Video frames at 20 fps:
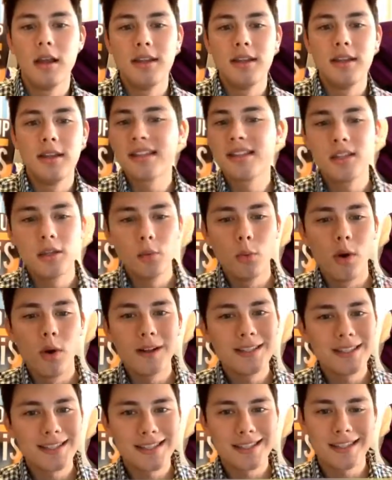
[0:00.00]
Yes, you
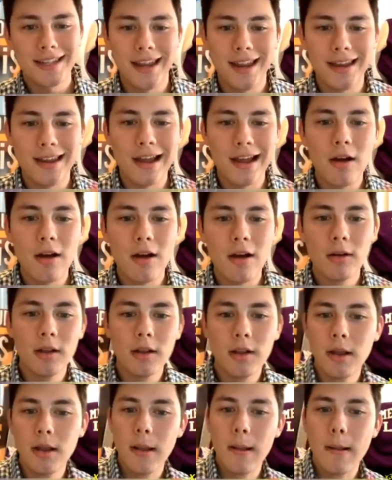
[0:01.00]
want to stand
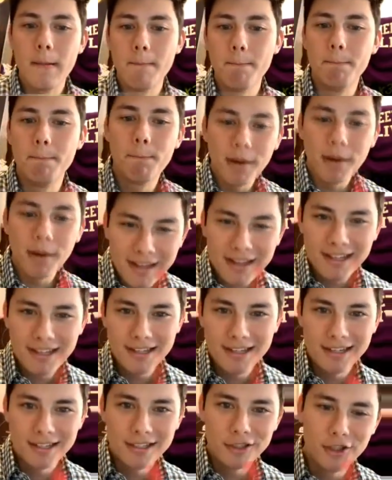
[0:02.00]
out,
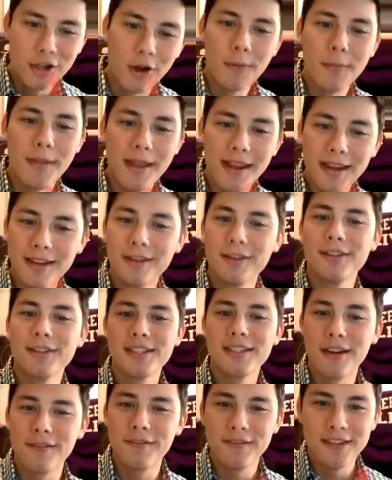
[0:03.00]
but don't make
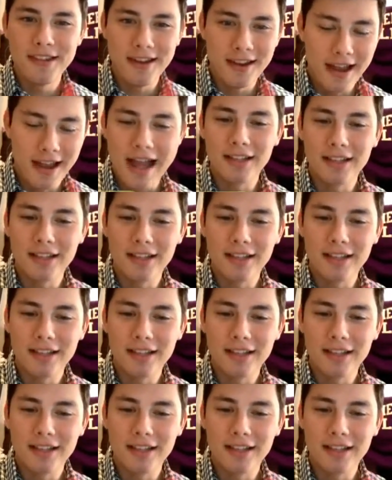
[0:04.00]
yourself not